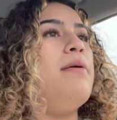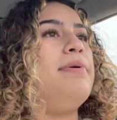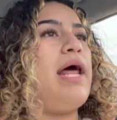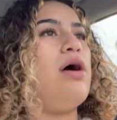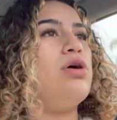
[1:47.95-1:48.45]

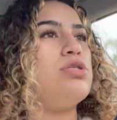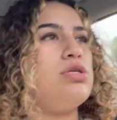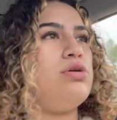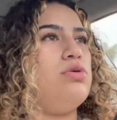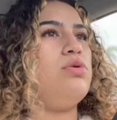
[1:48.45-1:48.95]
but I
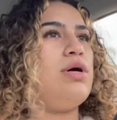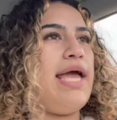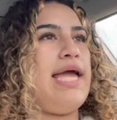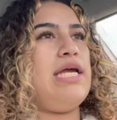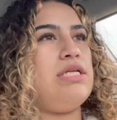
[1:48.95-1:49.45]
also
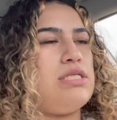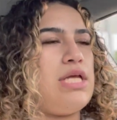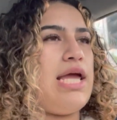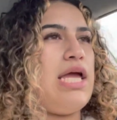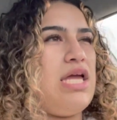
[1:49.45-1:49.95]
ate
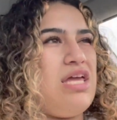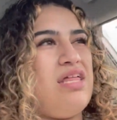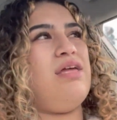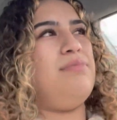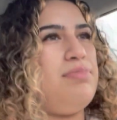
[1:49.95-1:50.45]

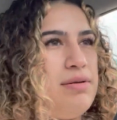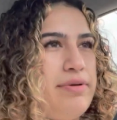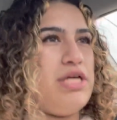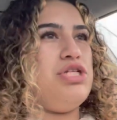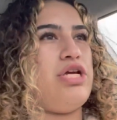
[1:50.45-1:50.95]
a
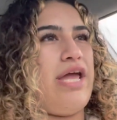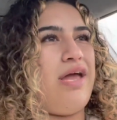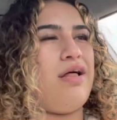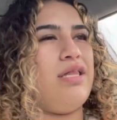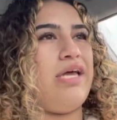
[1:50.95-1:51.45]
PB&J
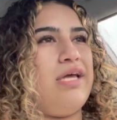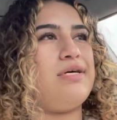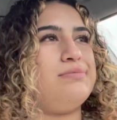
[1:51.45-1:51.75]
at like